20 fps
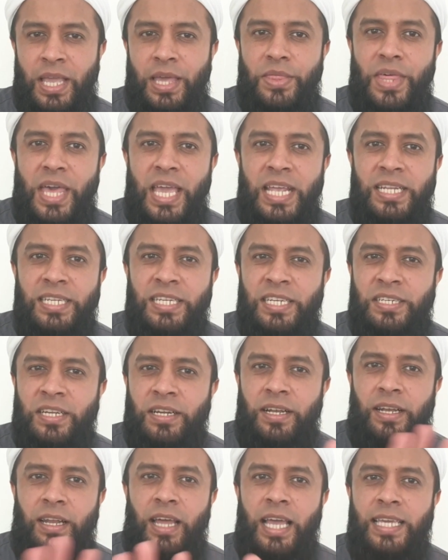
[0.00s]
they
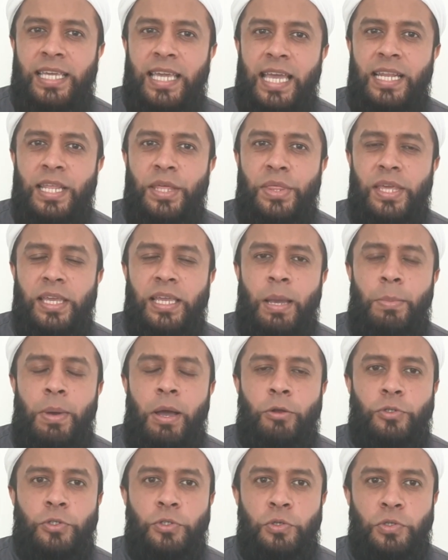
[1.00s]
didn't like anything
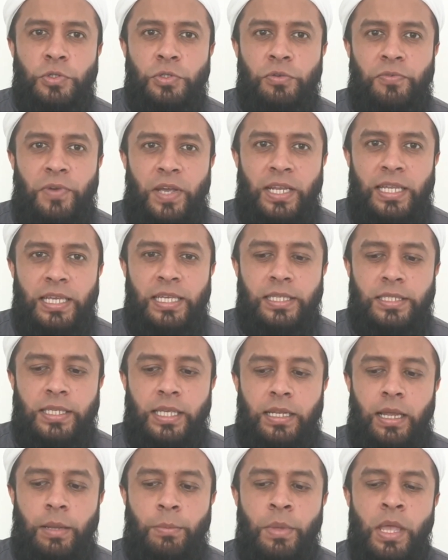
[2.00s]
about Yusuf alayhi
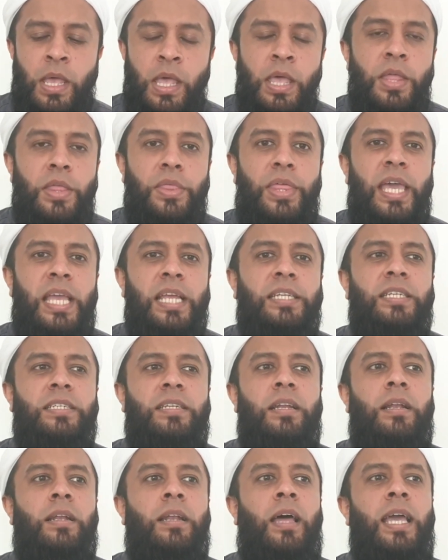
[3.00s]
salam. They
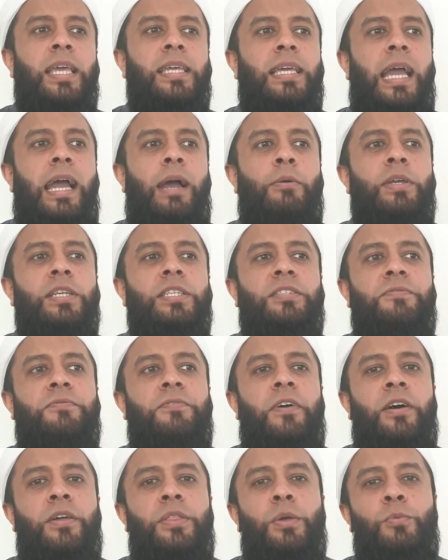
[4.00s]
didn't like how his
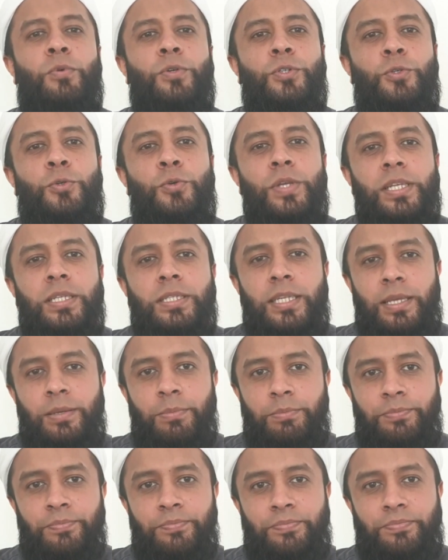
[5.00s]
father would treat
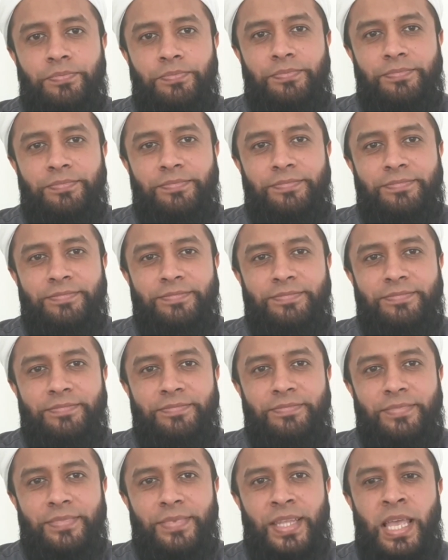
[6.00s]
him.
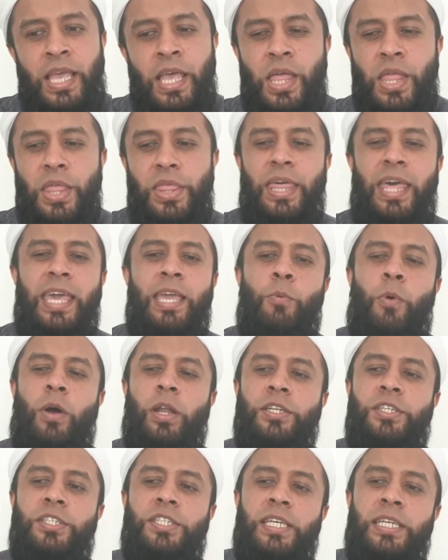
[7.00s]
They
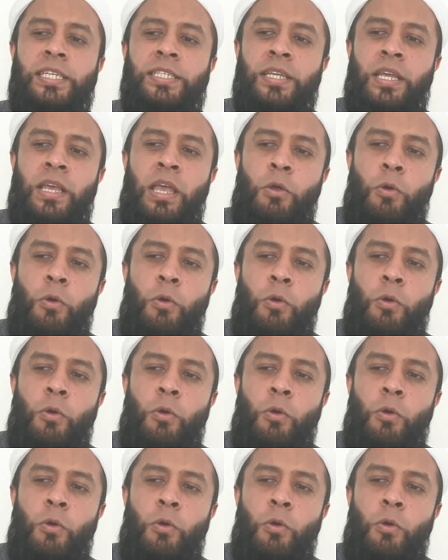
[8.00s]
wanted